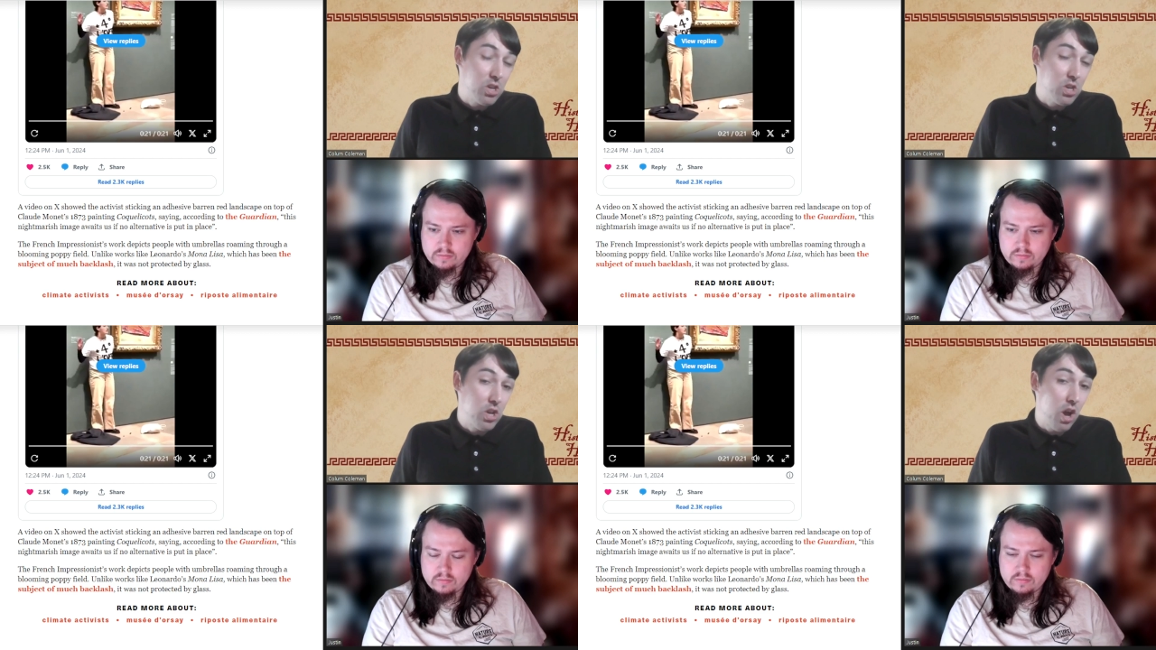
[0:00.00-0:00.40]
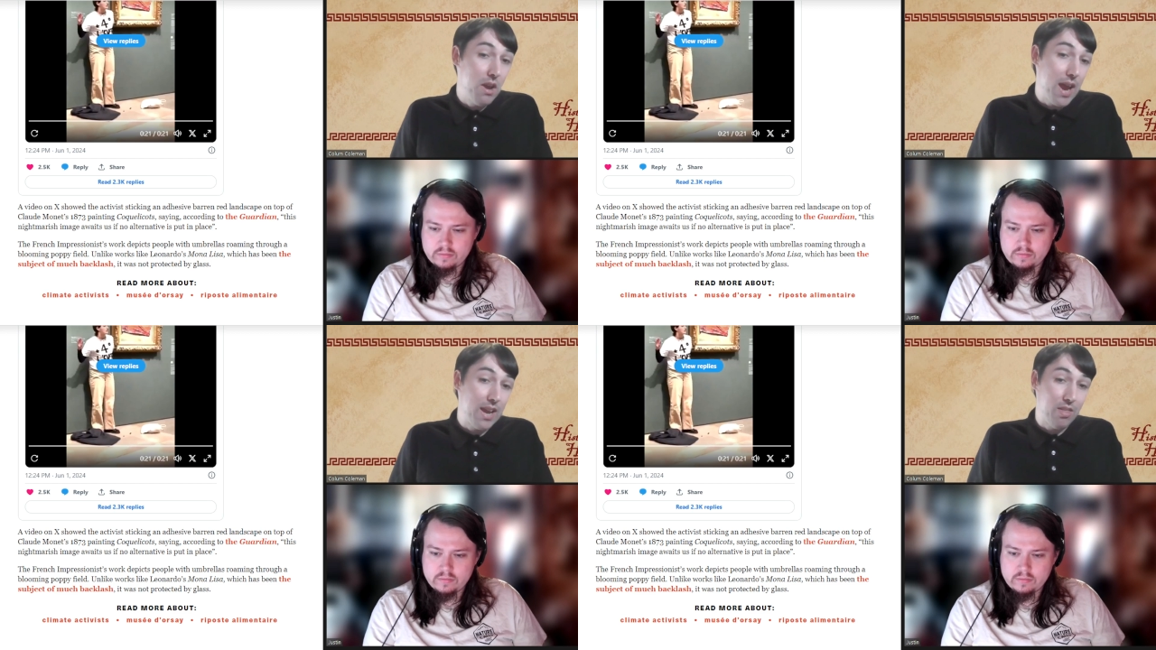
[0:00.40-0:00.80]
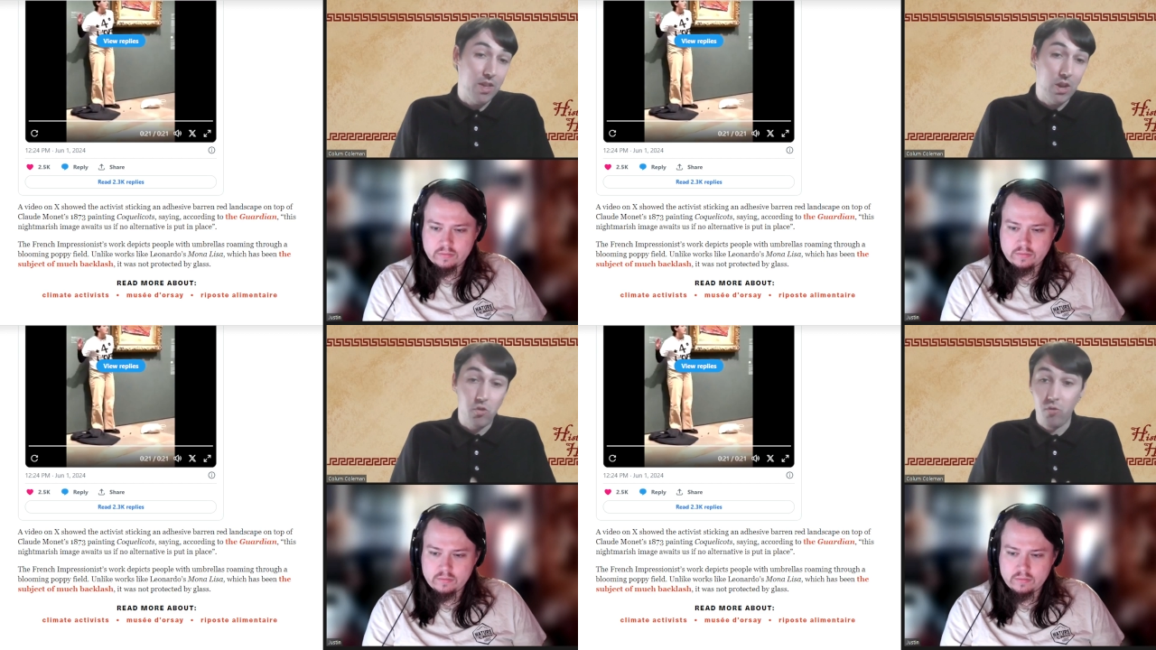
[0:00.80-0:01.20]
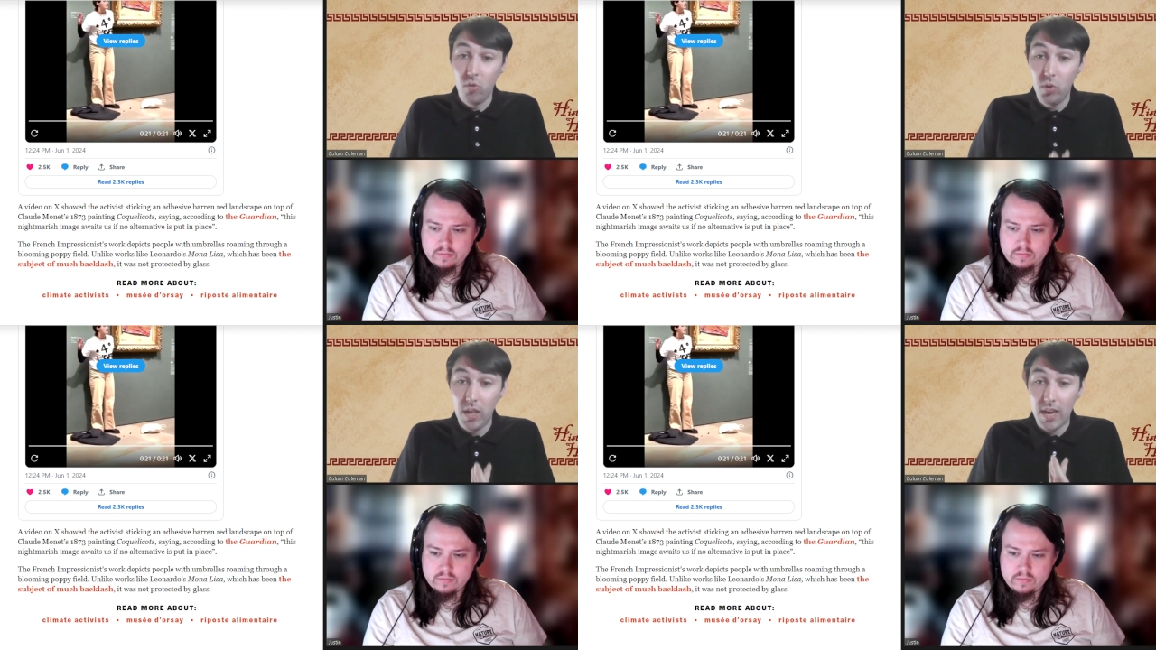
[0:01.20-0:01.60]
Speaker 1: done anything
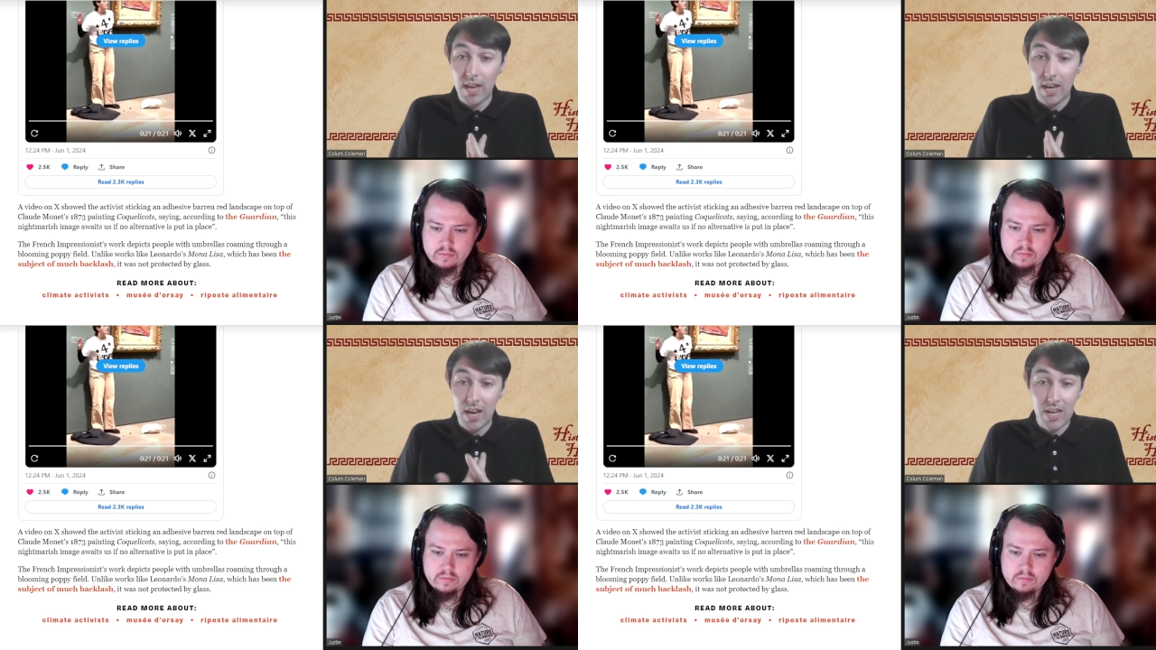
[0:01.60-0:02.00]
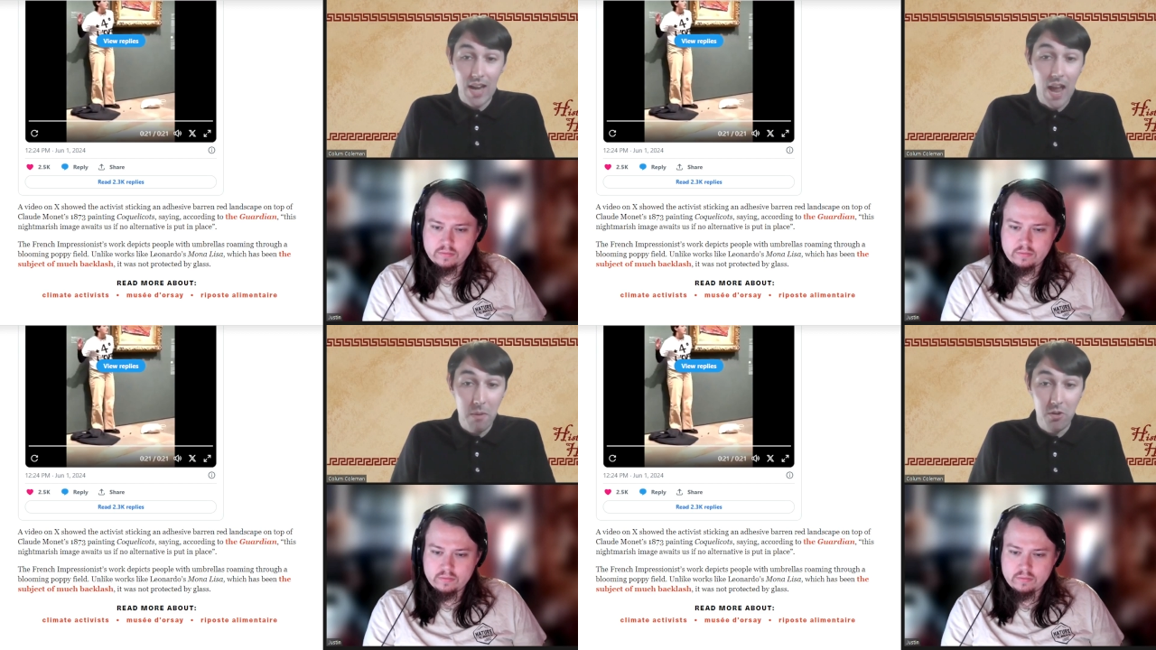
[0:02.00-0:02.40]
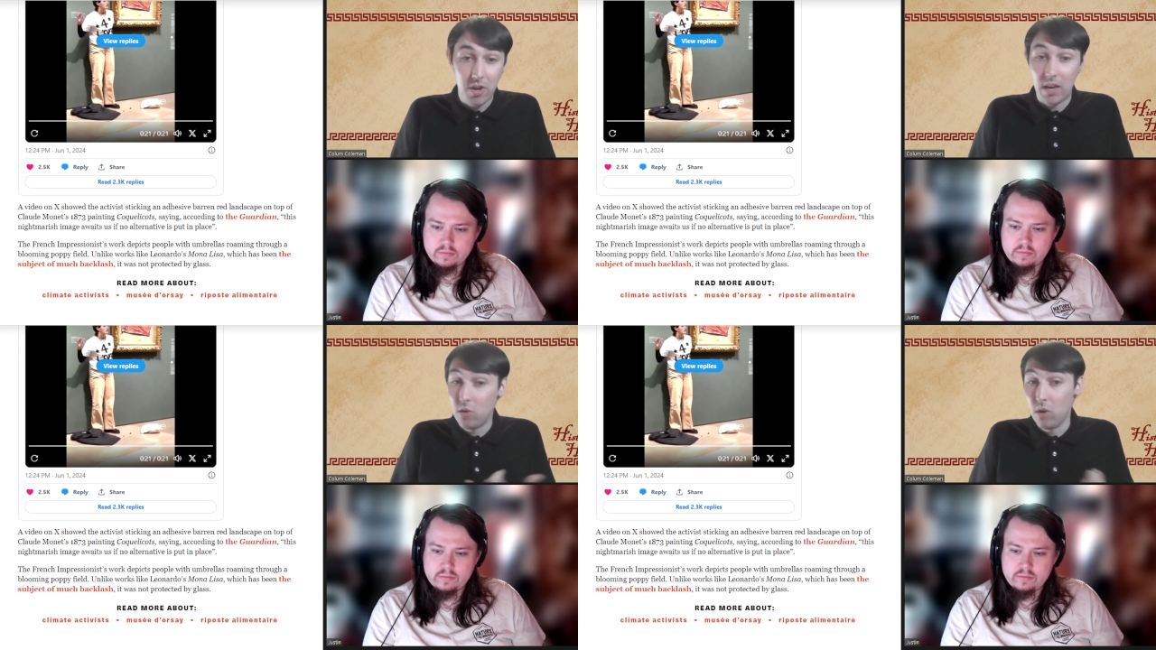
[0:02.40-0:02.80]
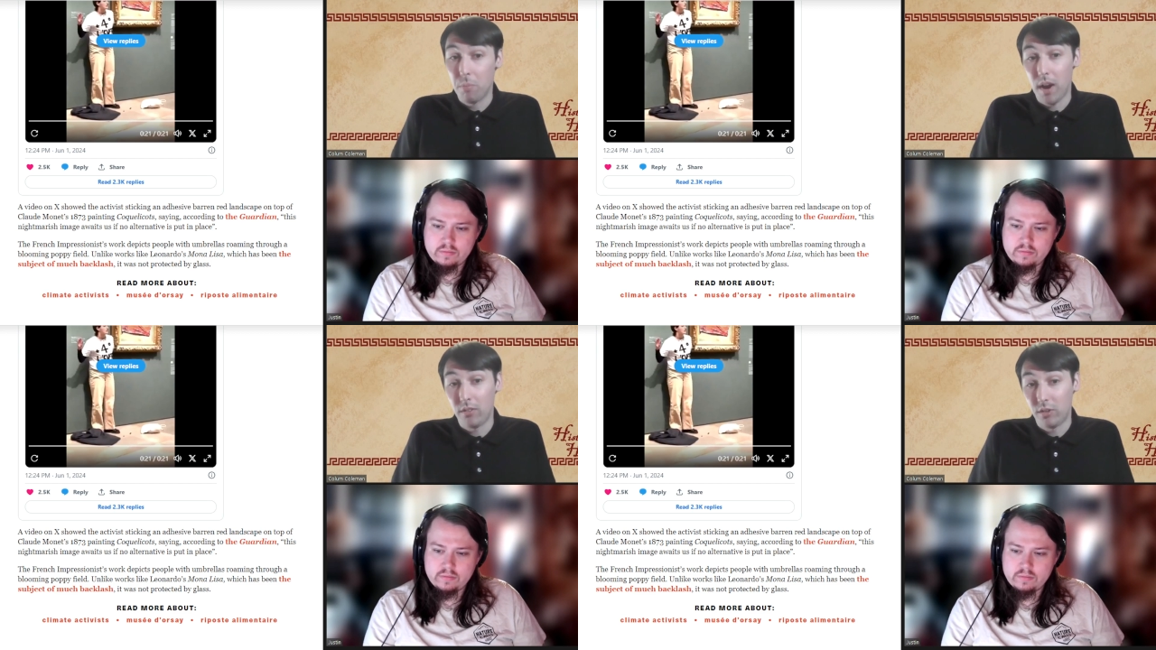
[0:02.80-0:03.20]
truly damaging to a
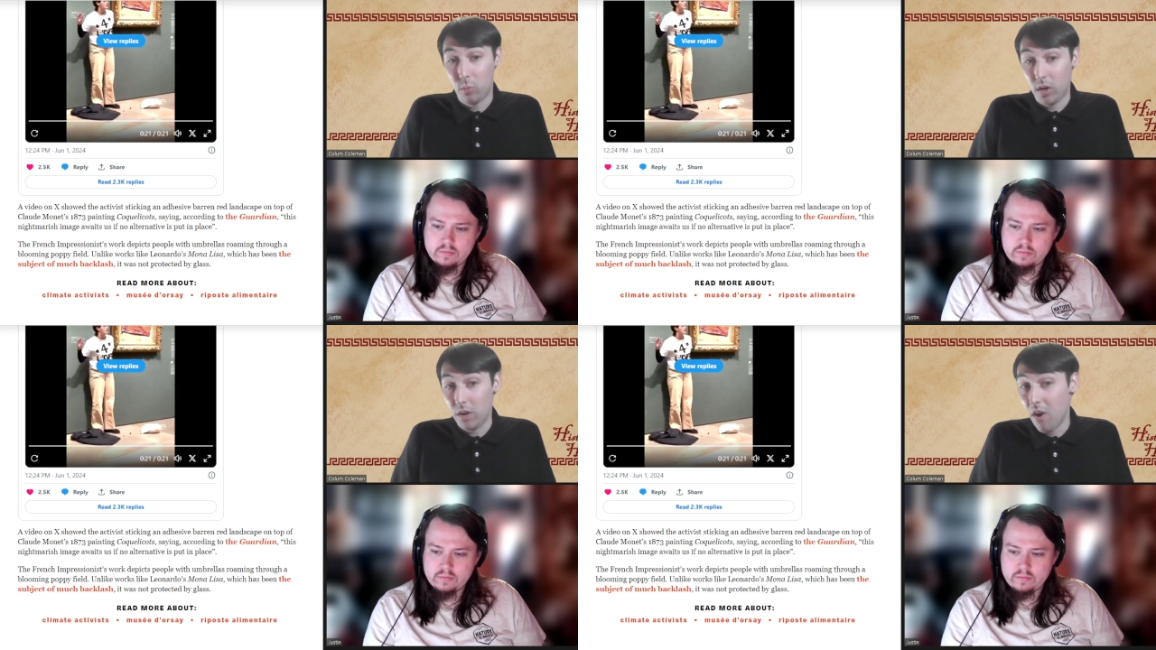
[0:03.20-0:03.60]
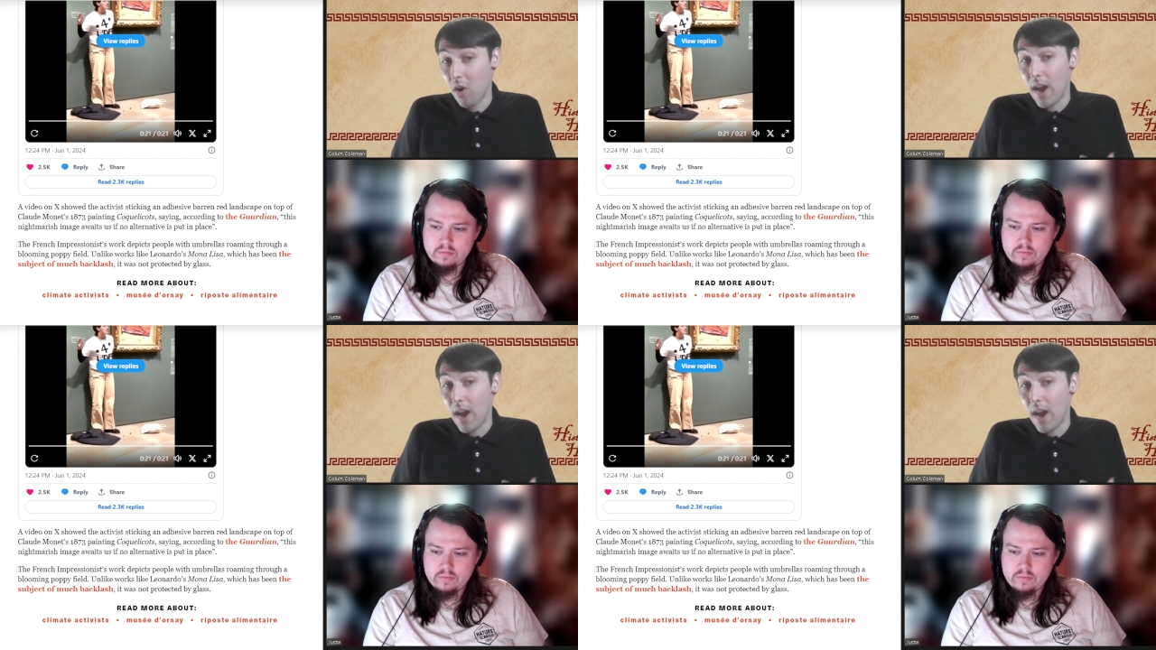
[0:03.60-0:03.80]
priceless work of art.